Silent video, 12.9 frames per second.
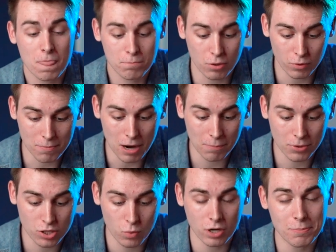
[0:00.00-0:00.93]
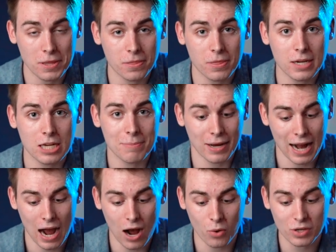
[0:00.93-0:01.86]
But remember, you want to be thinking about
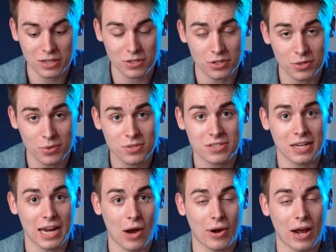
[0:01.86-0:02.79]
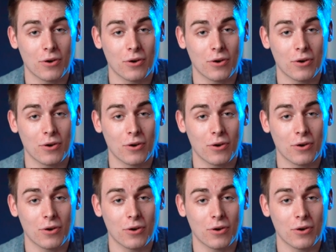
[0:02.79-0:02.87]
how can you stand out?